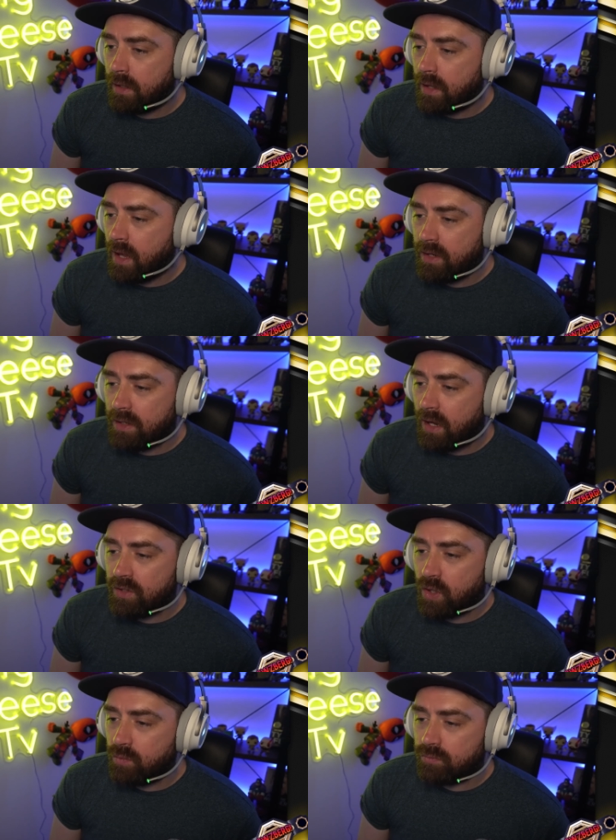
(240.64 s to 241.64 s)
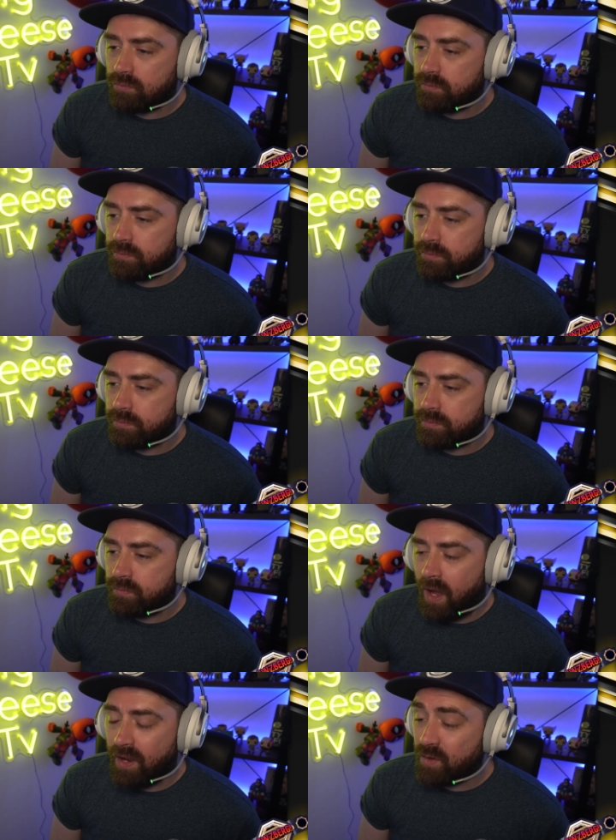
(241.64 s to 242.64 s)
I, I don't
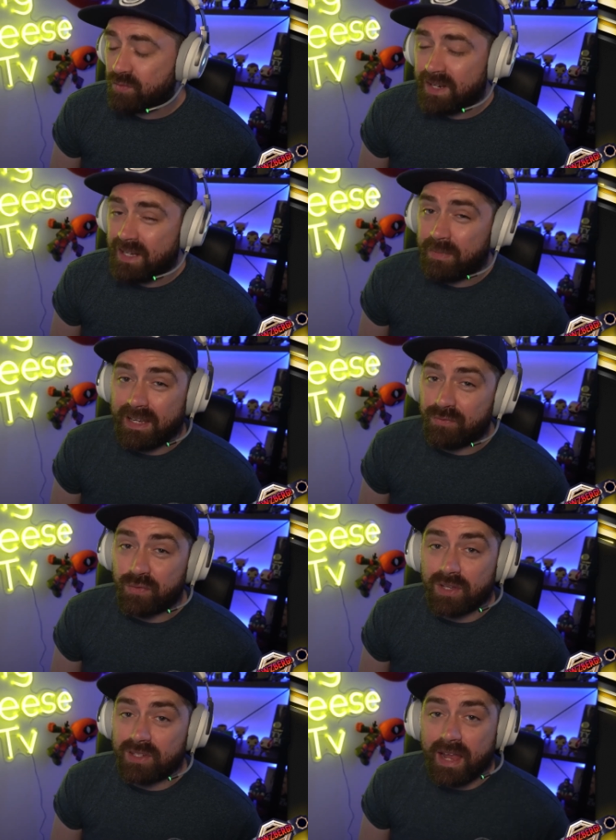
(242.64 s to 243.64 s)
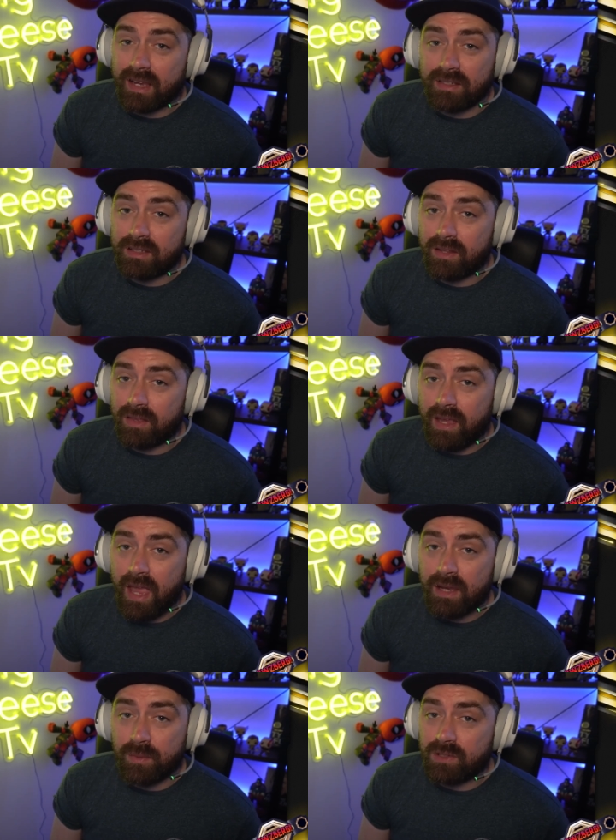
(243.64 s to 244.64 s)
I don't really believe for a second that
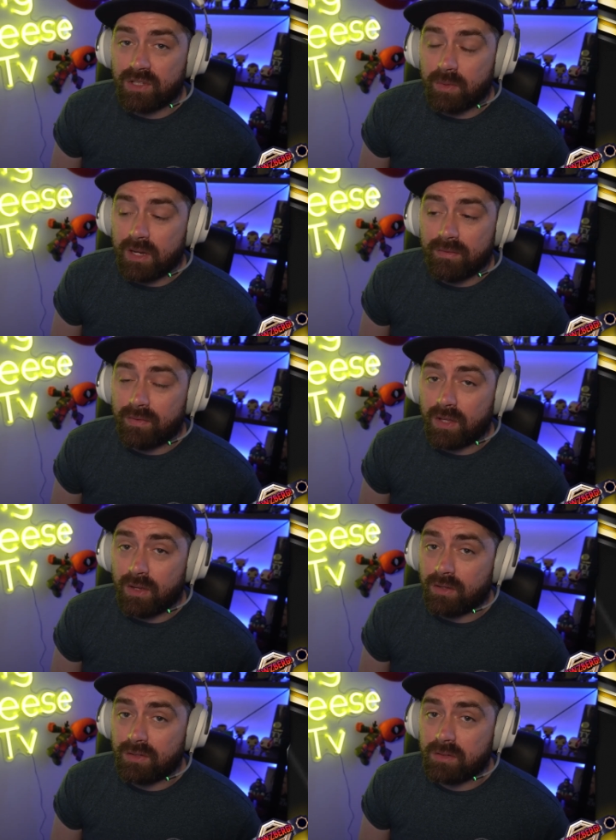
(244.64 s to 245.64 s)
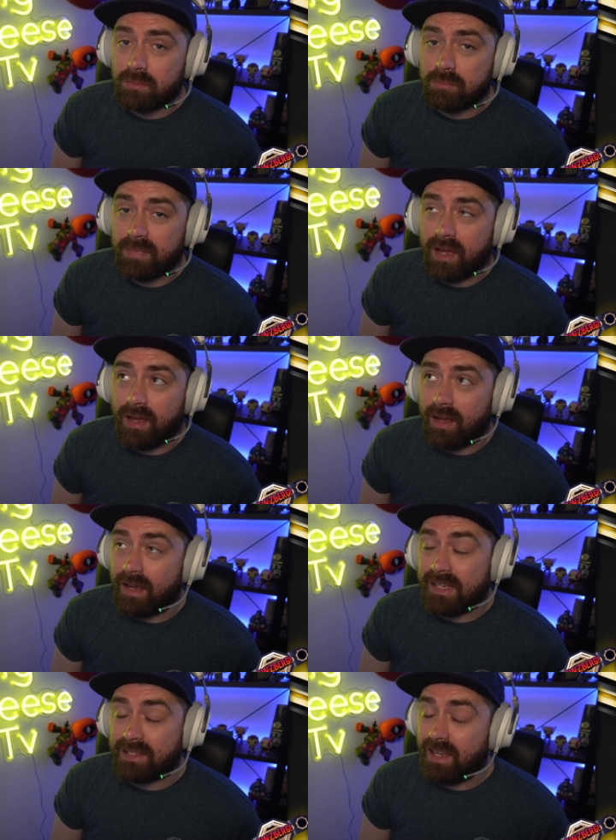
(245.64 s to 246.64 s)
anyone's doing it for years. Uh,
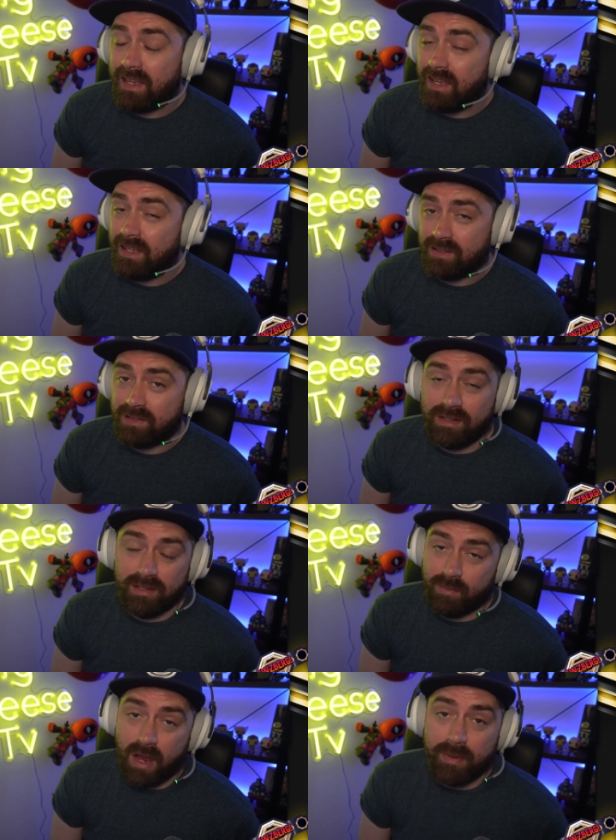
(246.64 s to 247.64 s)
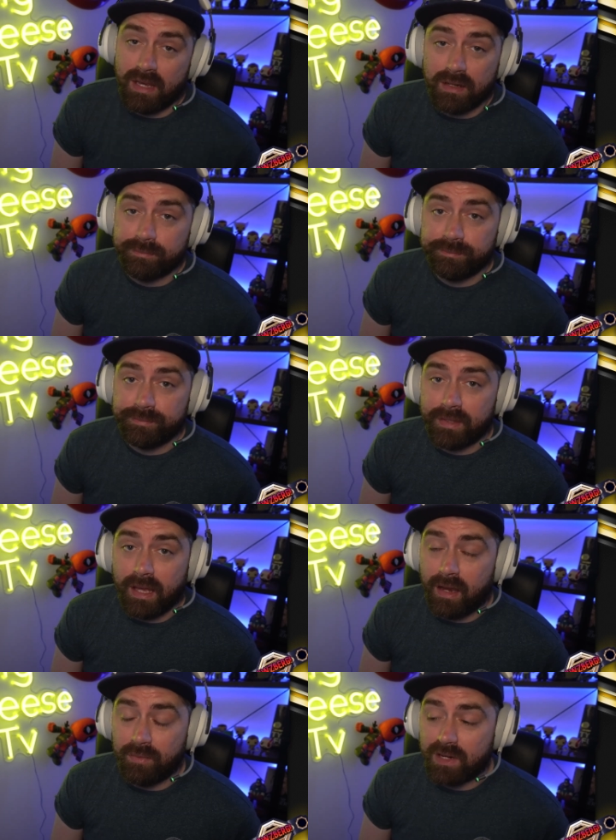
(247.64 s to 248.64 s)
is is is my opinion.
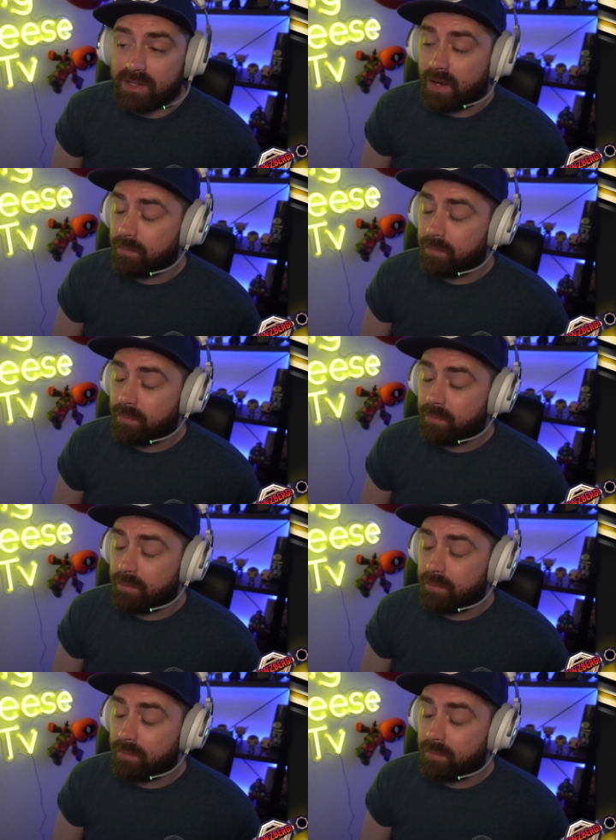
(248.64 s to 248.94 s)
I really don't.